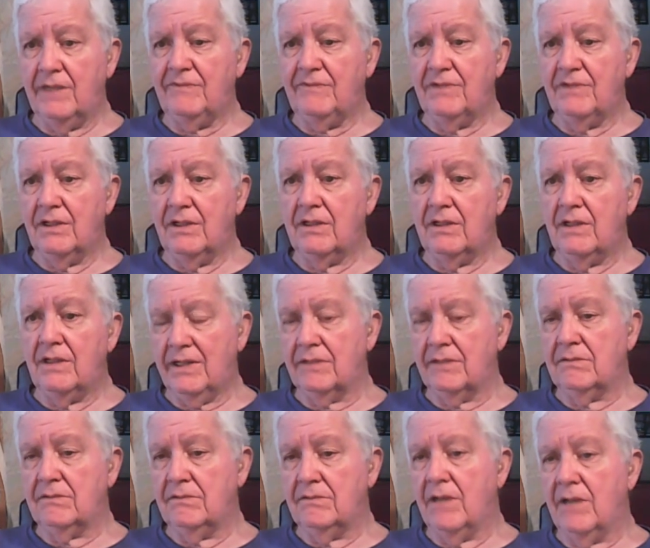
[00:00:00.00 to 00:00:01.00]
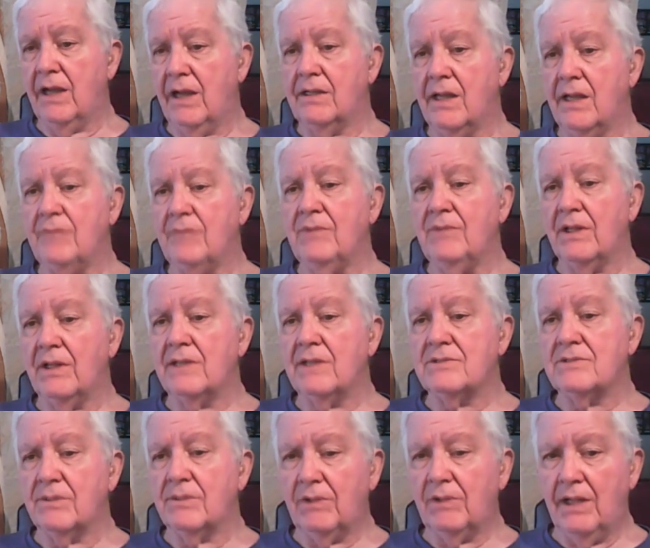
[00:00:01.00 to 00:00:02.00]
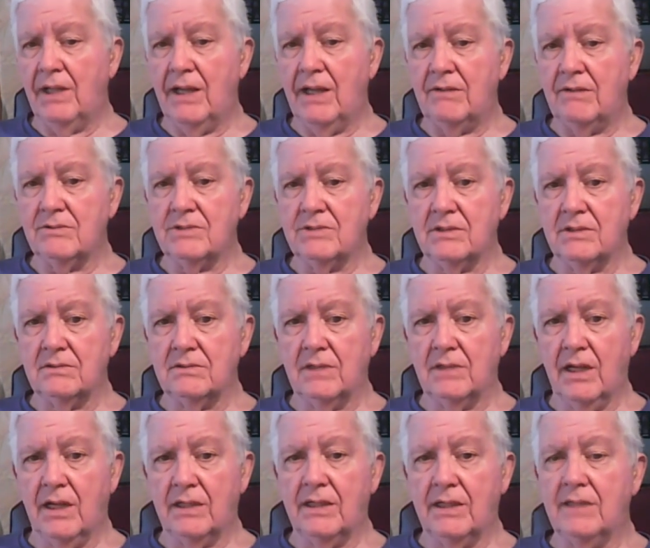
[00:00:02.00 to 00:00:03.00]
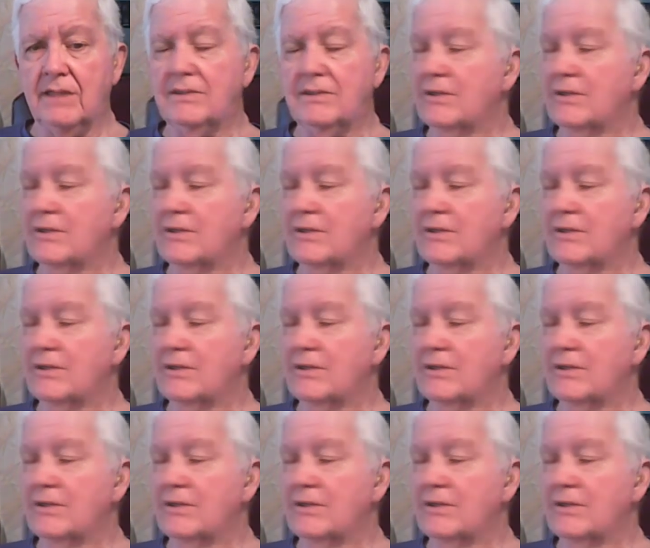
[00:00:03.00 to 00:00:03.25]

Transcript: yeah, I could emulate some clouds and get